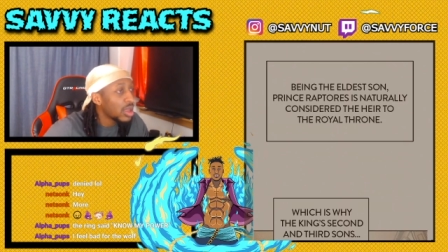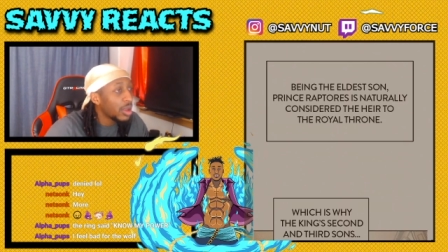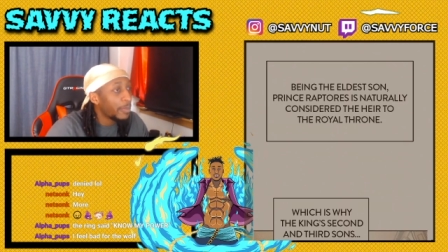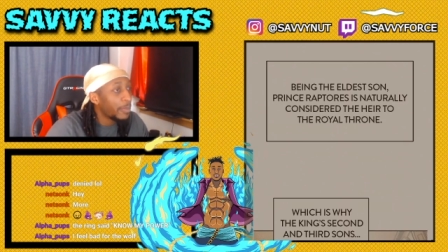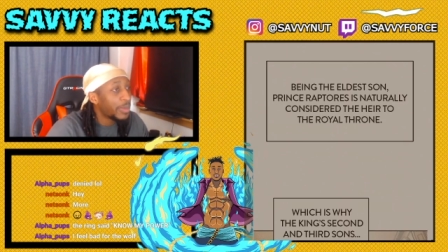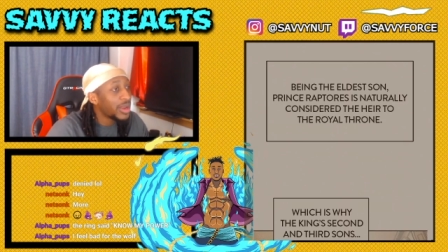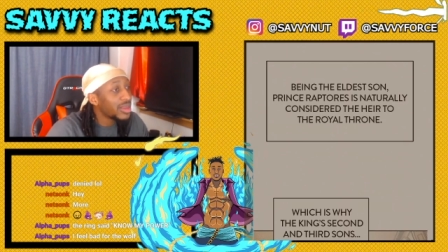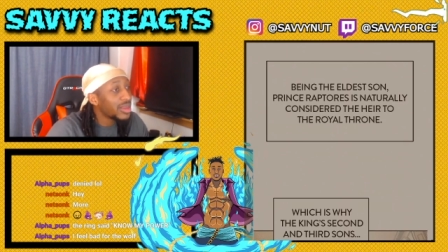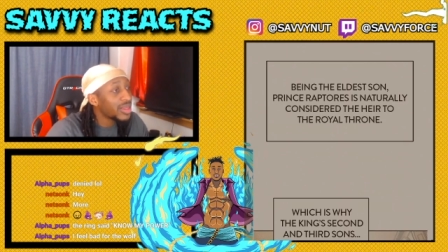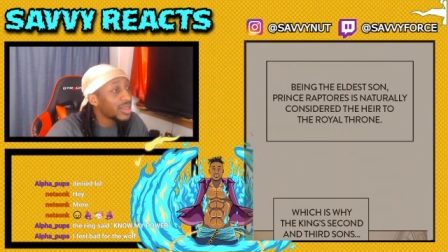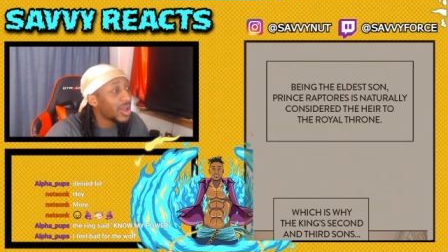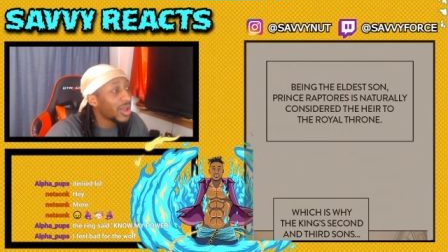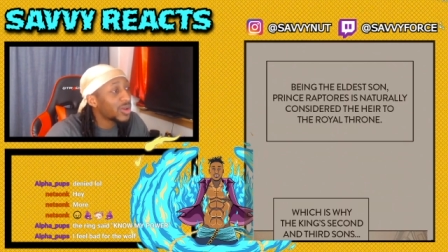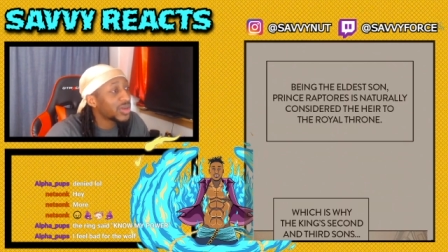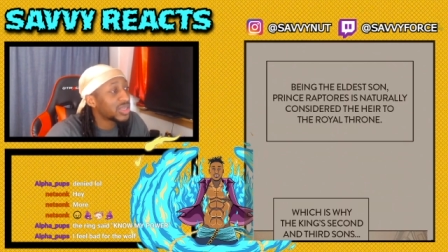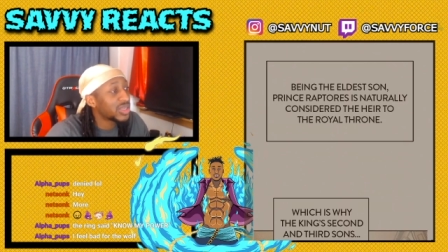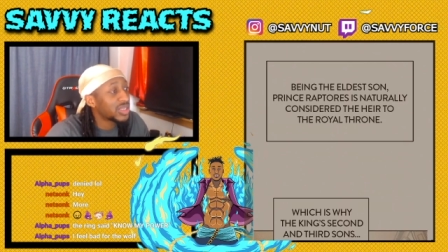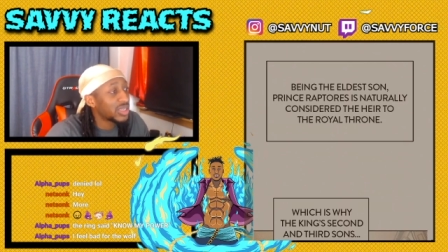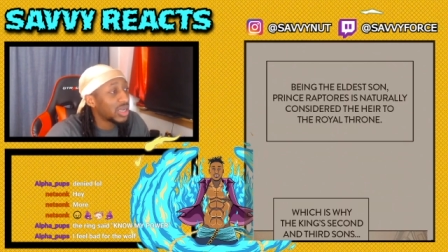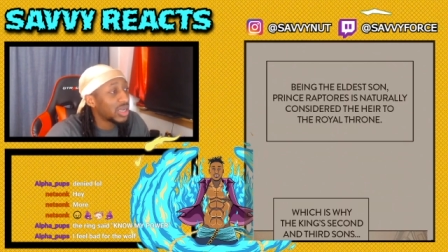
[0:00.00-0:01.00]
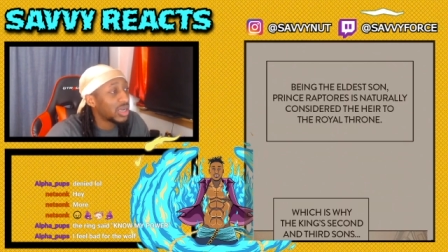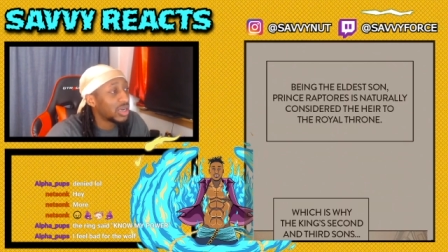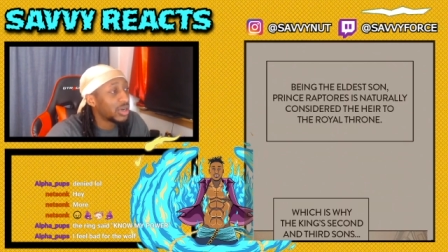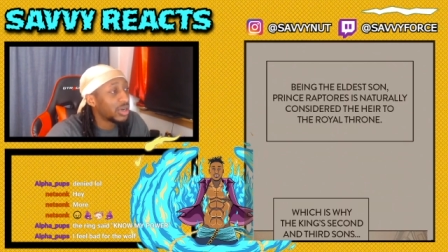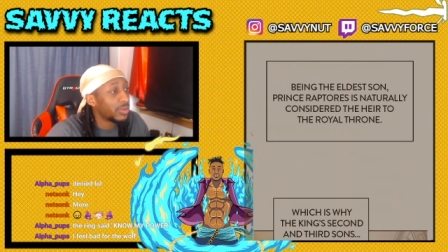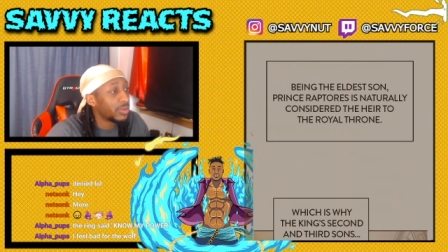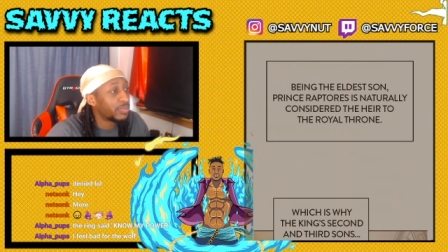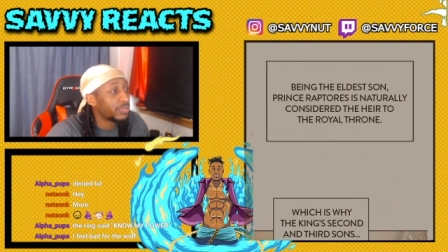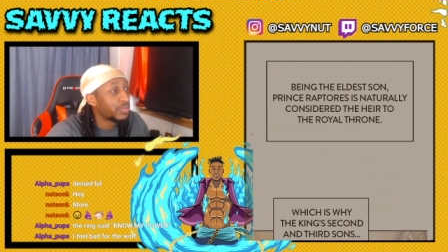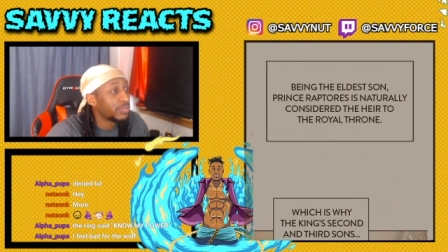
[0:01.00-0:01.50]
Being the eldest
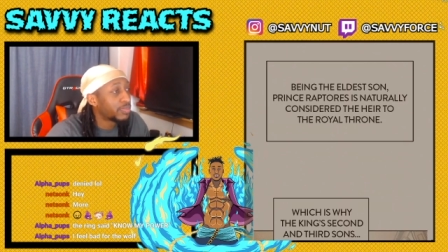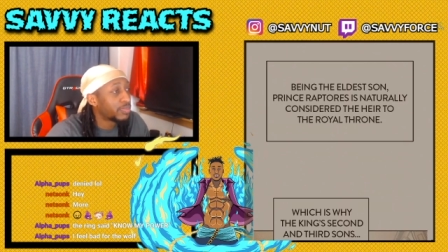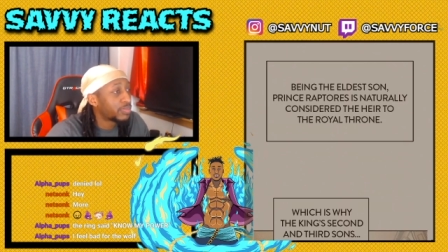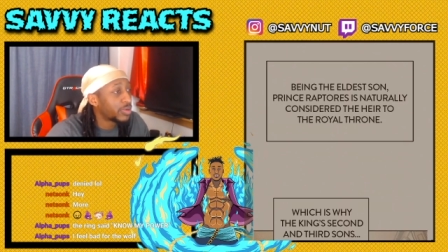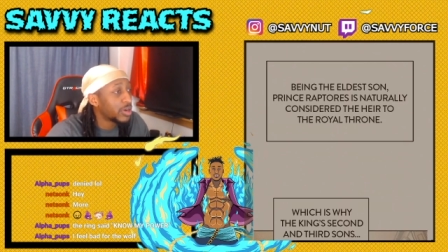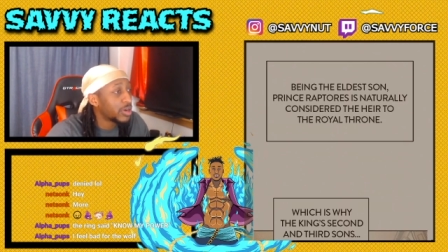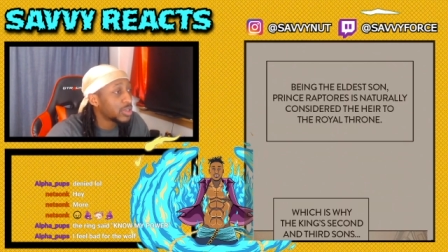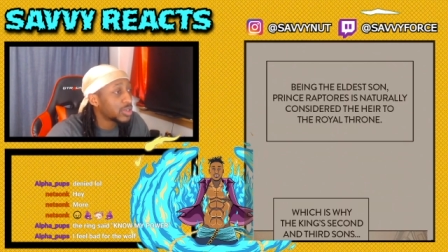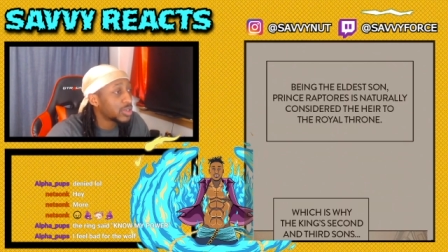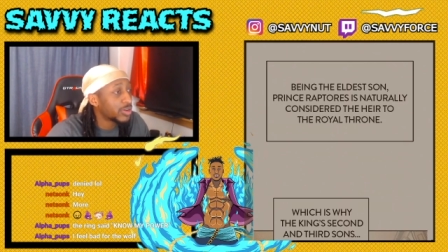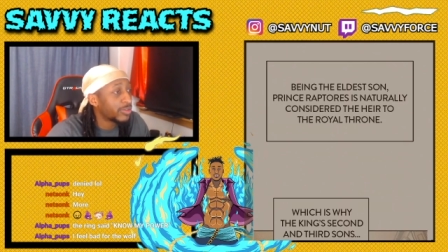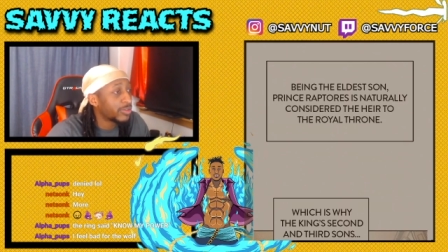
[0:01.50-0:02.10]
son, Prince